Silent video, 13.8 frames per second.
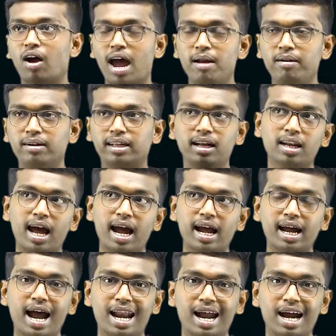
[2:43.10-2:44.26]
I'll tell, like
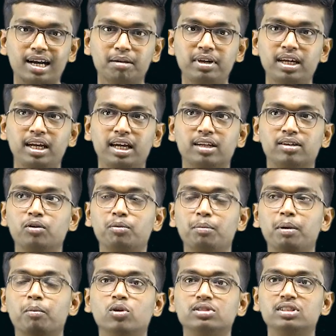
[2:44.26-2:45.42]
anatomy, it would
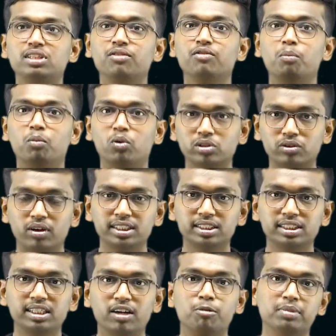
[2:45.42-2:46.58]
be mostly for most
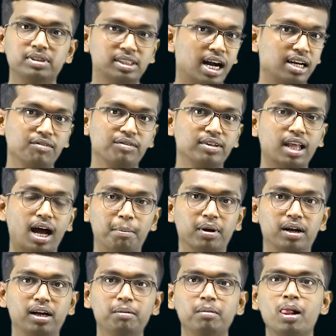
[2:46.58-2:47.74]
colleges, they would be starting with
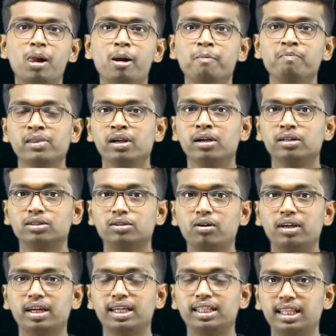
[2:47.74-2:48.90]
upper limb.
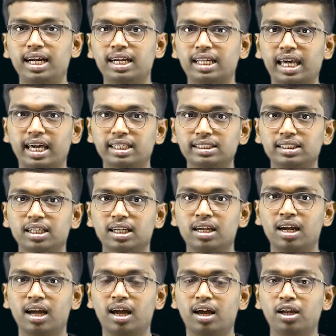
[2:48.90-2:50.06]
So in that case,
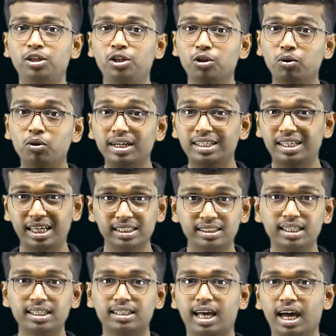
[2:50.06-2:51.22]
during
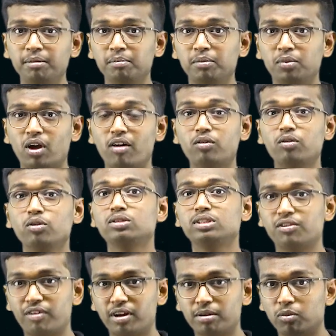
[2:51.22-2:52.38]
teaching time, you have to use
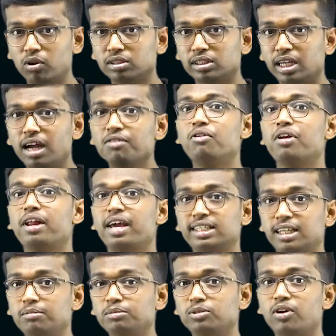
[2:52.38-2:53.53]
different books, and for
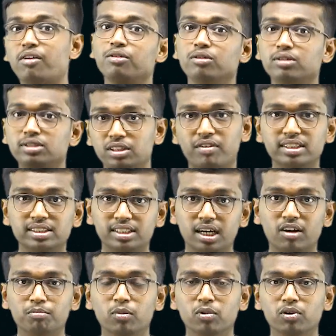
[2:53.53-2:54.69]
exams, you have to use different set
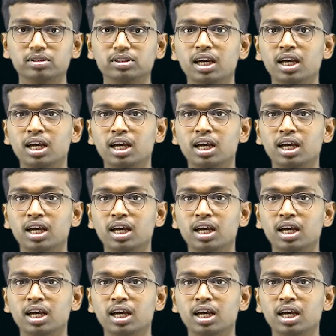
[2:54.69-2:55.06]
of books.